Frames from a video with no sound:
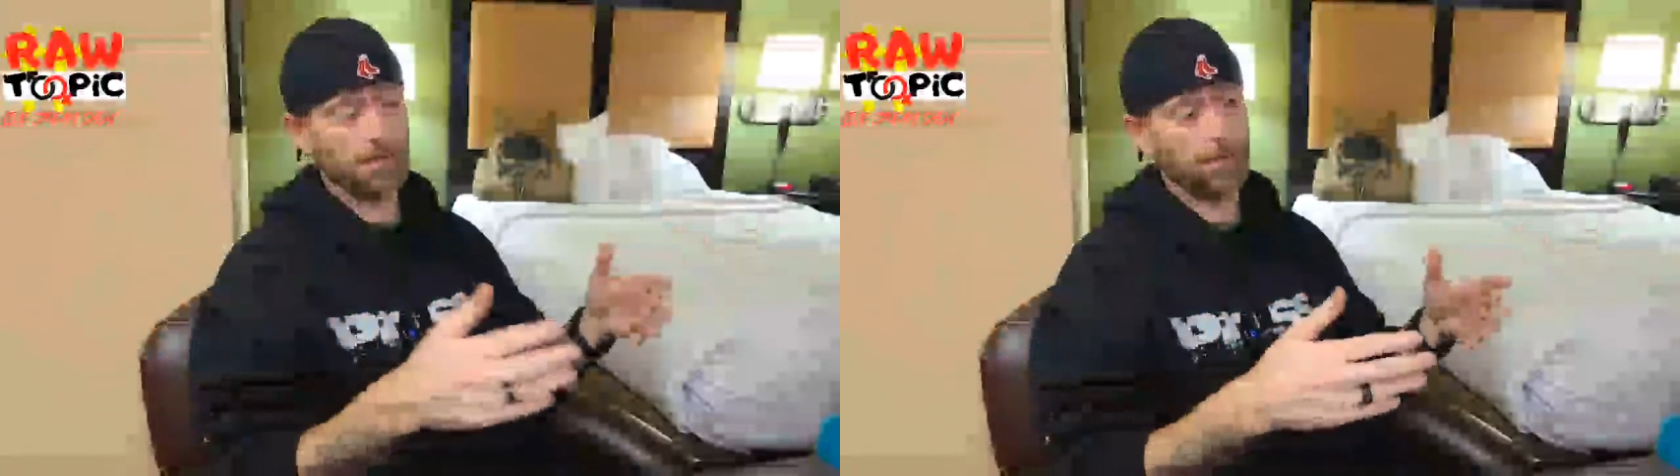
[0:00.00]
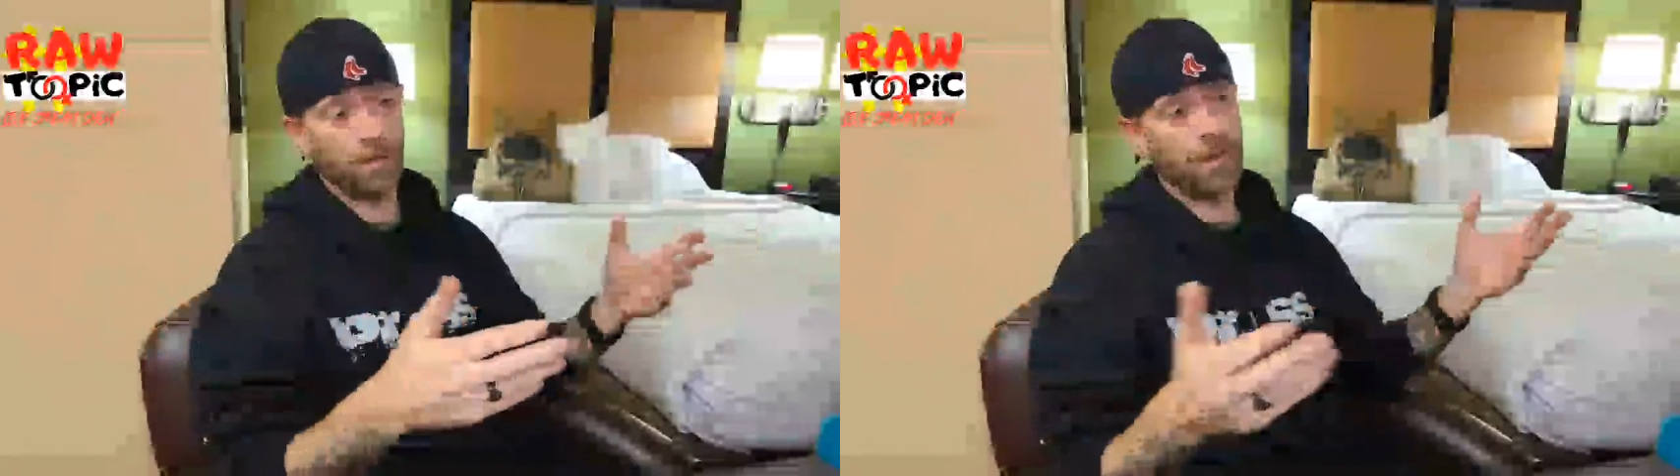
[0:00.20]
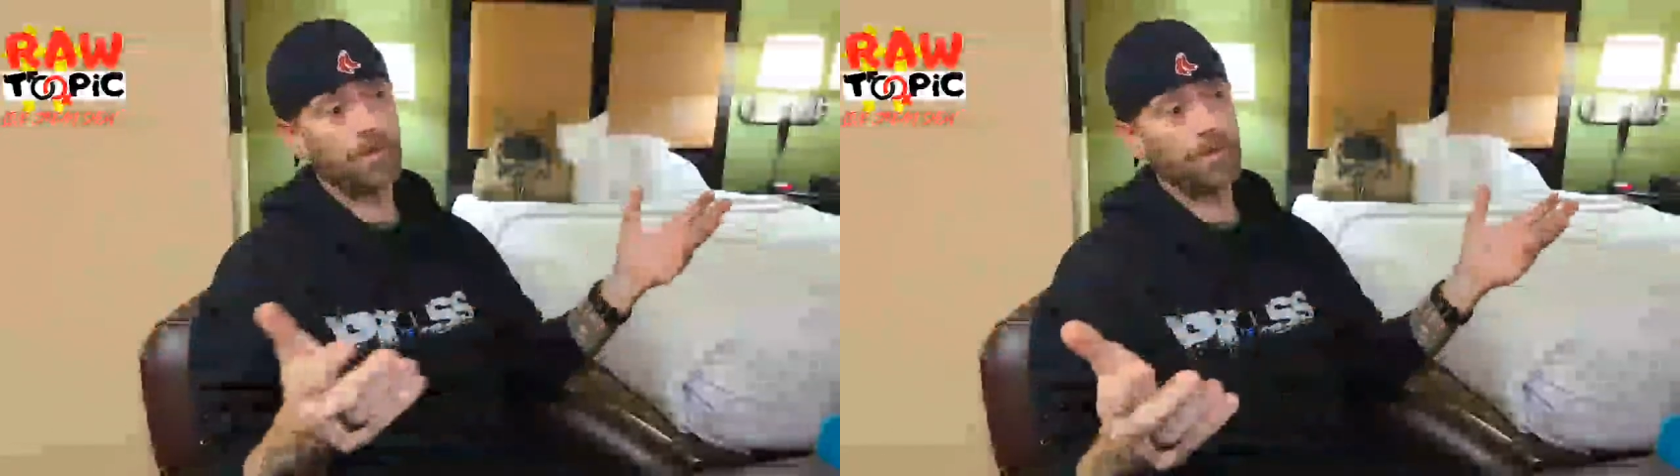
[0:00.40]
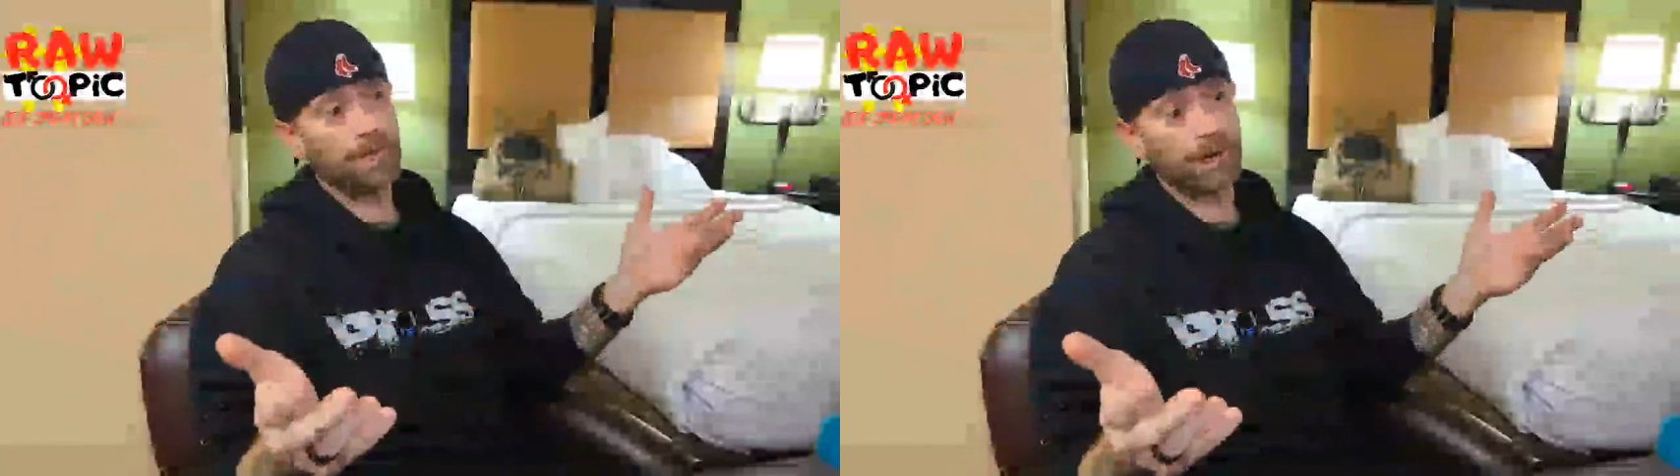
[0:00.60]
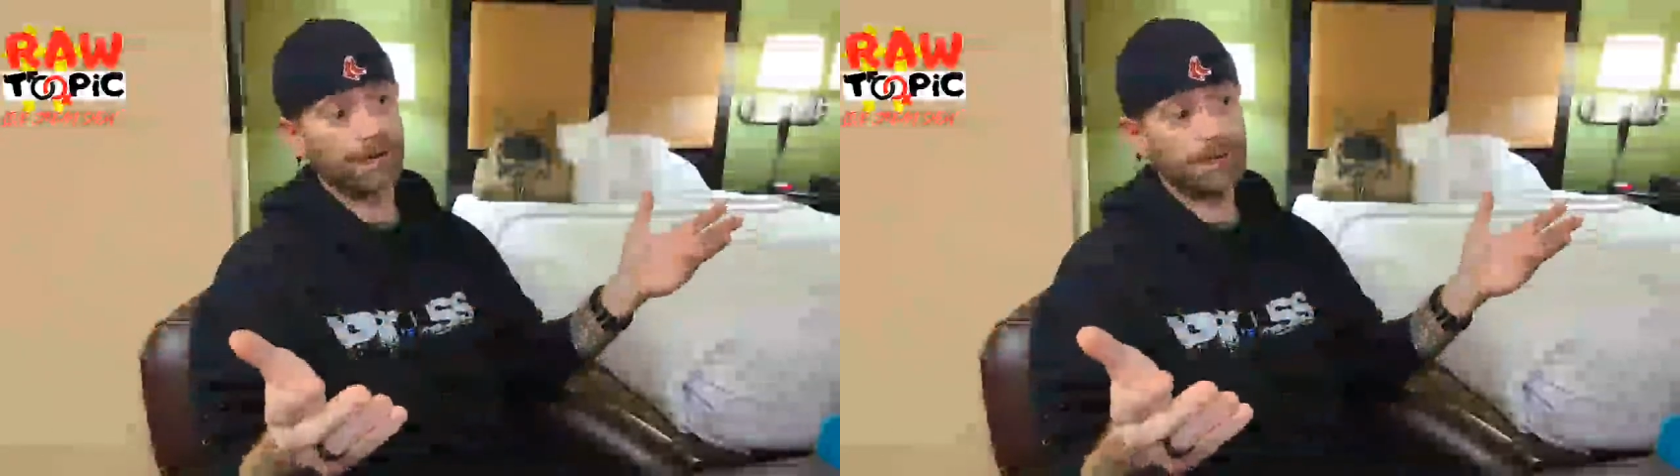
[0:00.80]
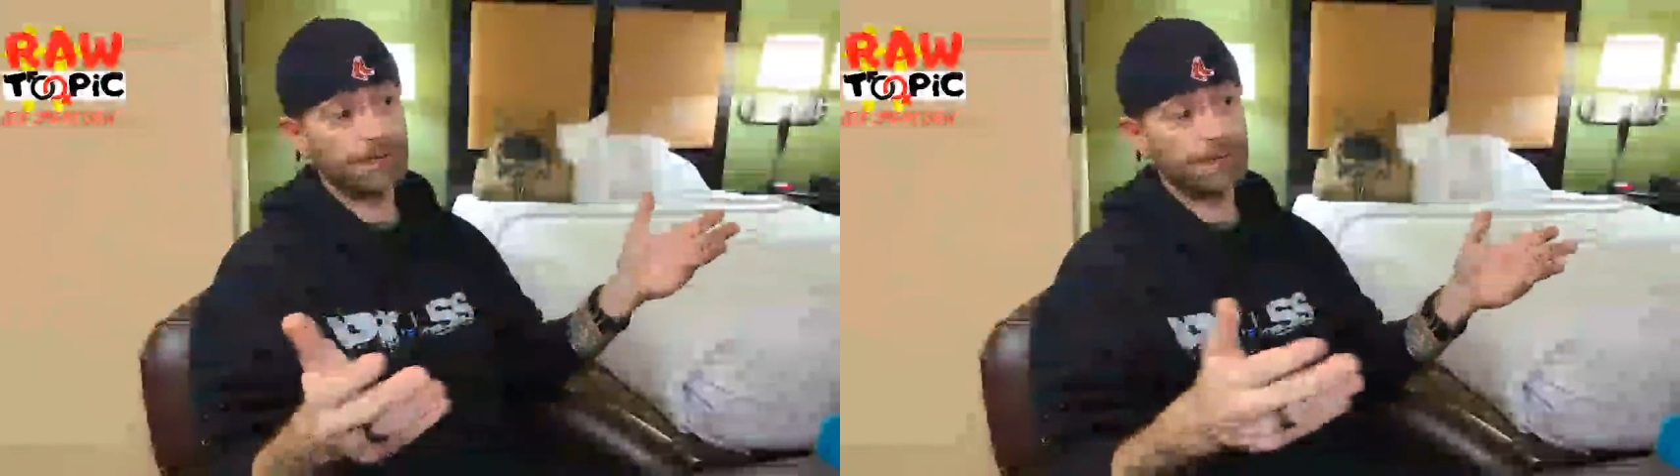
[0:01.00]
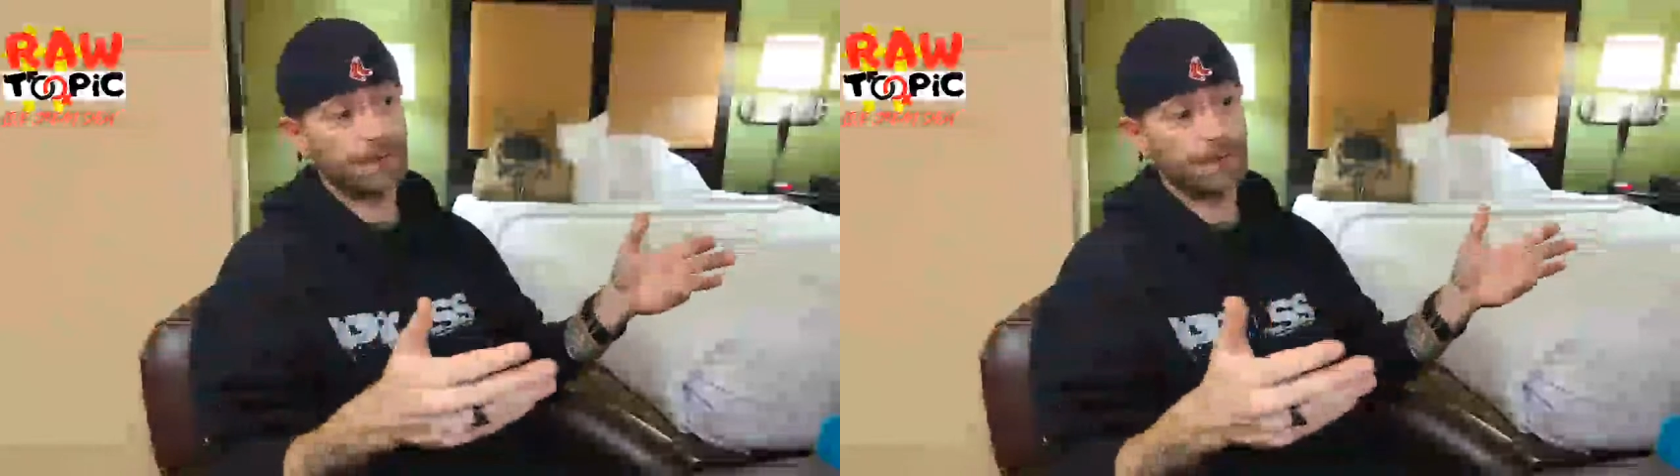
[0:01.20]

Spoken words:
if you're in Wisconsin,